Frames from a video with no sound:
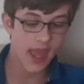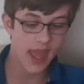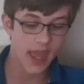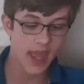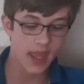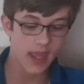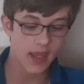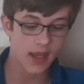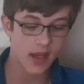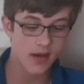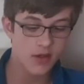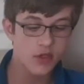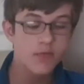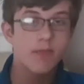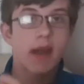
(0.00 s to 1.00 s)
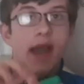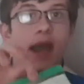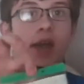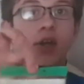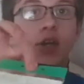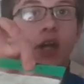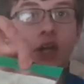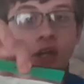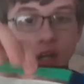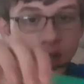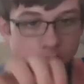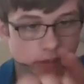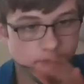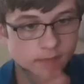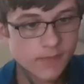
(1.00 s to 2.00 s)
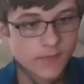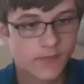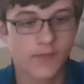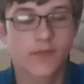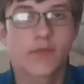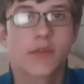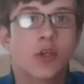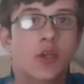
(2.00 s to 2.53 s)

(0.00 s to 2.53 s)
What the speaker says: a new badge actually. I'll